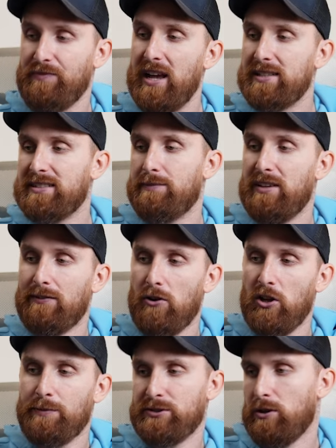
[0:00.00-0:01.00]
Next up, the
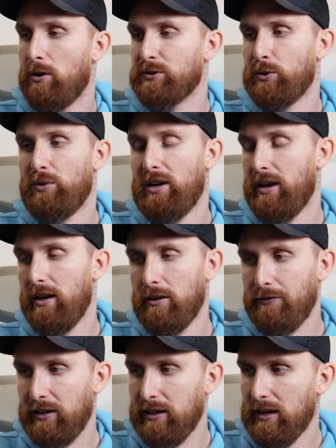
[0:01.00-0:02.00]
volume is also really
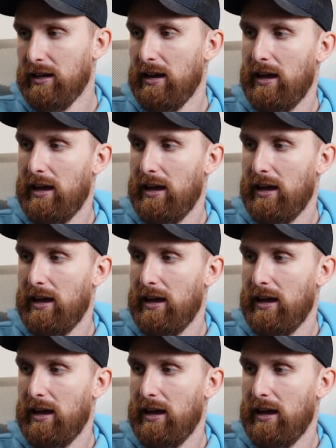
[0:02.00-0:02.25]
healthy